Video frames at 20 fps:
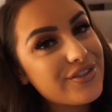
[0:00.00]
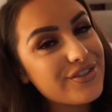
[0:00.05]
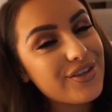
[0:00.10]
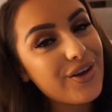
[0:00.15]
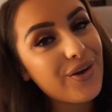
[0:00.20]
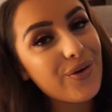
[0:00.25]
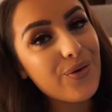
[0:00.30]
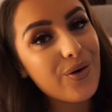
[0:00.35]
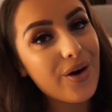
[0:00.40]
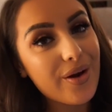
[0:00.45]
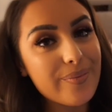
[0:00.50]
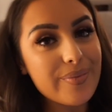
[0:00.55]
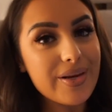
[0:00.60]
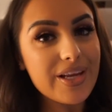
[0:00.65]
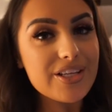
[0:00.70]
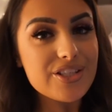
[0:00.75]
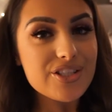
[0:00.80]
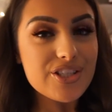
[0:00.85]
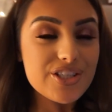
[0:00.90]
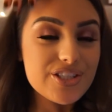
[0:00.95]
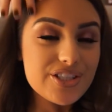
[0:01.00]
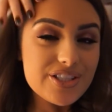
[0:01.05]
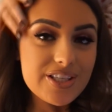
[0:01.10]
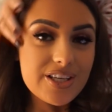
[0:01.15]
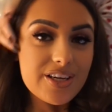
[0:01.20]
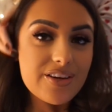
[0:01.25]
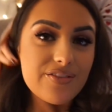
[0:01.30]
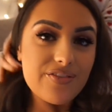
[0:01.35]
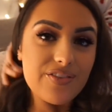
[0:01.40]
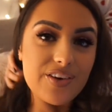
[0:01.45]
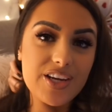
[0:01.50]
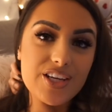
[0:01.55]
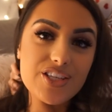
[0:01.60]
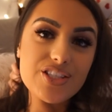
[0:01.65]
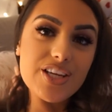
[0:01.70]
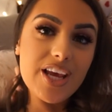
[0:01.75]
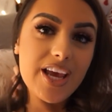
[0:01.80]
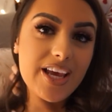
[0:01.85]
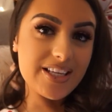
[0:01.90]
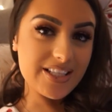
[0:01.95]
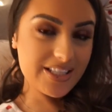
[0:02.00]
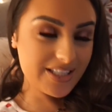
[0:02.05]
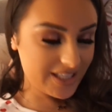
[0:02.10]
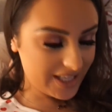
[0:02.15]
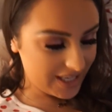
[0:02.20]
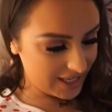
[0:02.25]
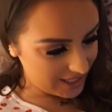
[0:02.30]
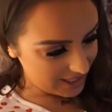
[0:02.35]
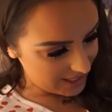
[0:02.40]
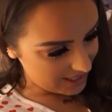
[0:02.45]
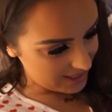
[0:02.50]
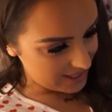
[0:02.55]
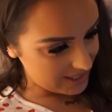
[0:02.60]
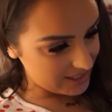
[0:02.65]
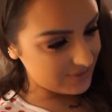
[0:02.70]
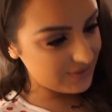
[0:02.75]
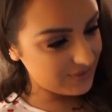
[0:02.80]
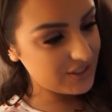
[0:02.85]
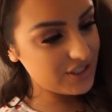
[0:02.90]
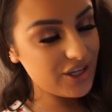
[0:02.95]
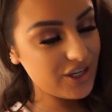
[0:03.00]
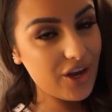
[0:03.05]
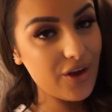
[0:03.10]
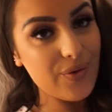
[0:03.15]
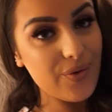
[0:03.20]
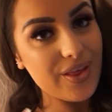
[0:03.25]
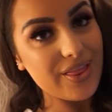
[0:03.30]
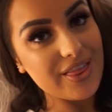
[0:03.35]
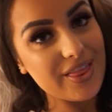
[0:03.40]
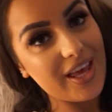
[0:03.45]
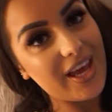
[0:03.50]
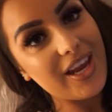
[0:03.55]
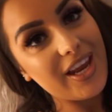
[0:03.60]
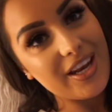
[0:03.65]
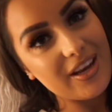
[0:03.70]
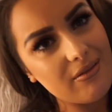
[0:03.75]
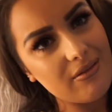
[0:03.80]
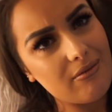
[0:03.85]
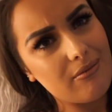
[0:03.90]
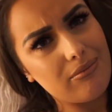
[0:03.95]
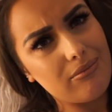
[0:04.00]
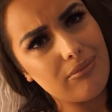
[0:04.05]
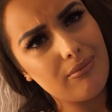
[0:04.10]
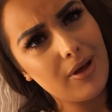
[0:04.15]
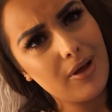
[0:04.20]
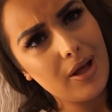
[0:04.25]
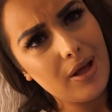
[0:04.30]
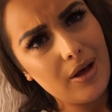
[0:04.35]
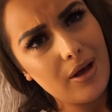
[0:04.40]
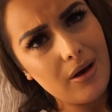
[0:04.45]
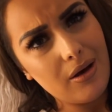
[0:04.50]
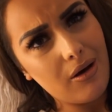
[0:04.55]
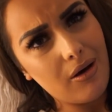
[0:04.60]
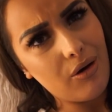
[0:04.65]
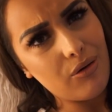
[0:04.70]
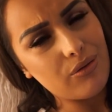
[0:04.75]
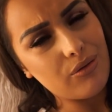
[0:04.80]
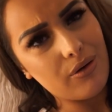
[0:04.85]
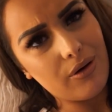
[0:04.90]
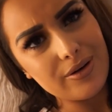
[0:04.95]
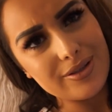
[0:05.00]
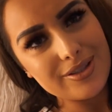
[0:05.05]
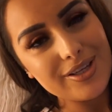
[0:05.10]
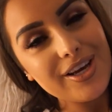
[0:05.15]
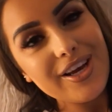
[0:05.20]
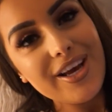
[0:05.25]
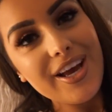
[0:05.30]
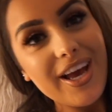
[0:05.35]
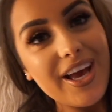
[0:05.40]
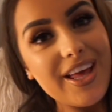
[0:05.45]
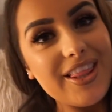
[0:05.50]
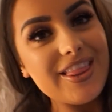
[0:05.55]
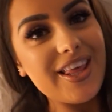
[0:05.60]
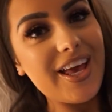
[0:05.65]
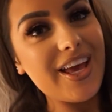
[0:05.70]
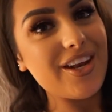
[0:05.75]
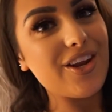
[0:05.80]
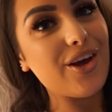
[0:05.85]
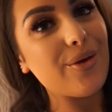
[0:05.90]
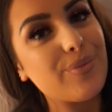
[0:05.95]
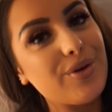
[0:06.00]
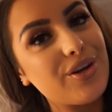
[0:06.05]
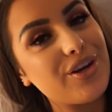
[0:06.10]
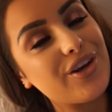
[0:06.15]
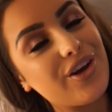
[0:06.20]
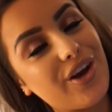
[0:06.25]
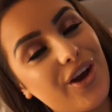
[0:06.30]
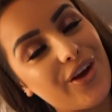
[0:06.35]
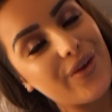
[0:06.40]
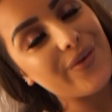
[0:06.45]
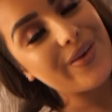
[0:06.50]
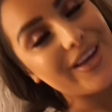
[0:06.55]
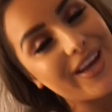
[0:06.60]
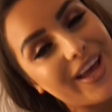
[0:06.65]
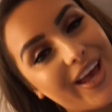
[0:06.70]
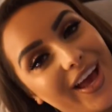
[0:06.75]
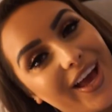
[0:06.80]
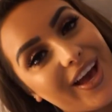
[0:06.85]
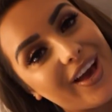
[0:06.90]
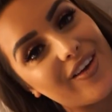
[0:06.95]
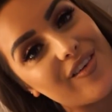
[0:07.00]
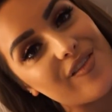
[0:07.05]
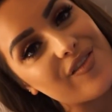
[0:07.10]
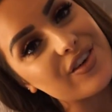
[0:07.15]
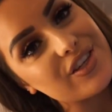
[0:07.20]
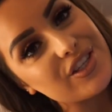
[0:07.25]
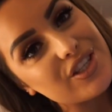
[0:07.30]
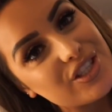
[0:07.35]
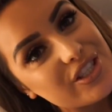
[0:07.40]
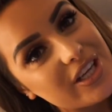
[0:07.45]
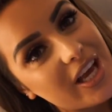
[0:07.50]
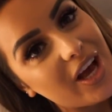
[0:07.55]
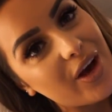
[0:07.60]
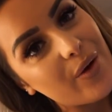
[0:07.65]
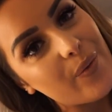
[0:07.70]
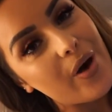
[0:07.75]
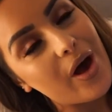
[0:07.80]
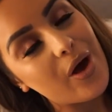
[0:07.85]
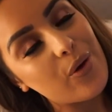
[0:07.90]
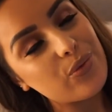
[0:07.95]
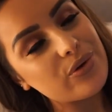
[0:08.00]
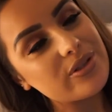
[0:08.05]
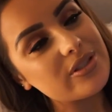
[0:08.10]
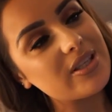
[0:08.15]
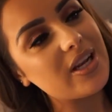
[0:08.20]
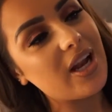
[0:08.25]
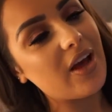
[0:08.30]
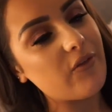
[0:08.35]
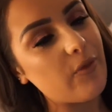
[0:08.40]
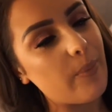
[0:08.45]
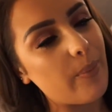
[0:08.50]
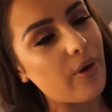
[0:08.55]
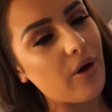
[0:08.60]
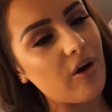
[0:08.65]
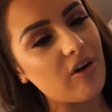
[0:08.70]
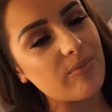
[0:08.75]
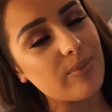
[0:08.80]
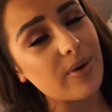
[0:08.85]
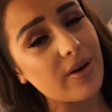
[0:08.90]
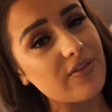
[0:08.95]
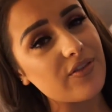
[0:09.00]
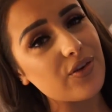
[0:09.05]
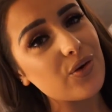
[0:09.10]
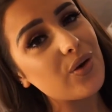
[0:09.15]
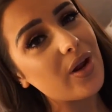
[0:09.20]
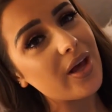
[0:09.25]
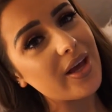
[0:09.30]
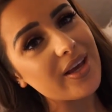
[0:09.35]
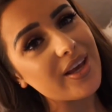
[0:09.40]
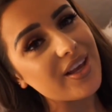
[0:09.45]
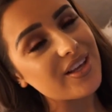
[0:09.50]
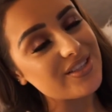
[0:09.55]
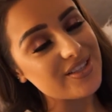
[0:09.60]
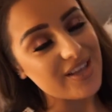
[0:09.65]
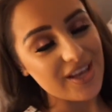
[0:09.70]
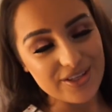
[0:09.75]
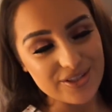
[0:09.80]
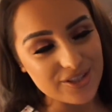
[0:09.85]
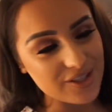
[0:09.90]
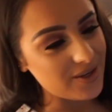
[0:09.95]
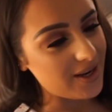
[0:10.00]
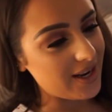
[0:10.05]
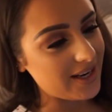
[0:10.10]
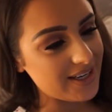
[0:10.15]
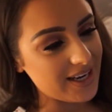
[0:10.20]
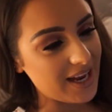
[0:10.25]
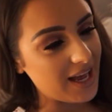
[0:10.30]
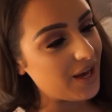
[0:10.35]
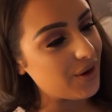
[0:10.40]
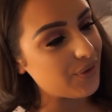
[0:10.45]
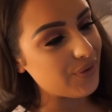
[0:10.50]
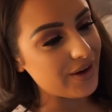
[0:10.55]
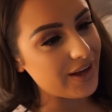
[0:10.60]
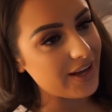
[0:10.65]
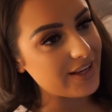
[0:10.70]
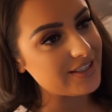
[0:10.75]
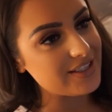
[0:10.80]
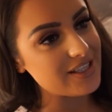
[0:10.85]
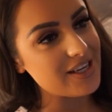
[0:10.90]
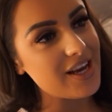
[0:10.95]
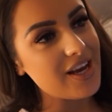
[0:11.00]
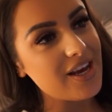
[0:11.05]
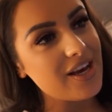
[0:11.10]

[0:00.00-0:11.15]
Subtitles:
So I'm literally just gonna finish editing this video, and then oh god, and then I'm gonna go and have a shower. I was gonna have a bath, but I feel like it's getting too late now, and